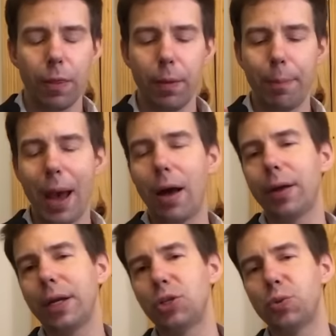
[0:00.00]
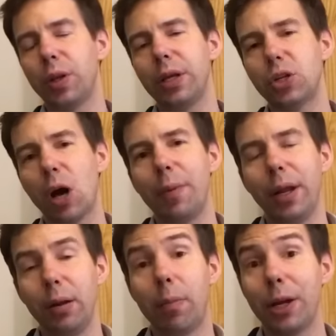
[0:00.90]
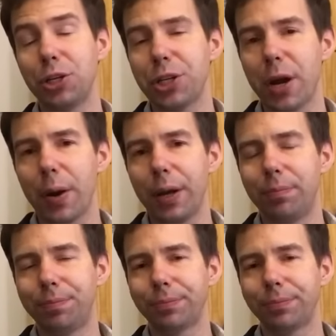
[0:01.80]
The palate is really dominated by sherry.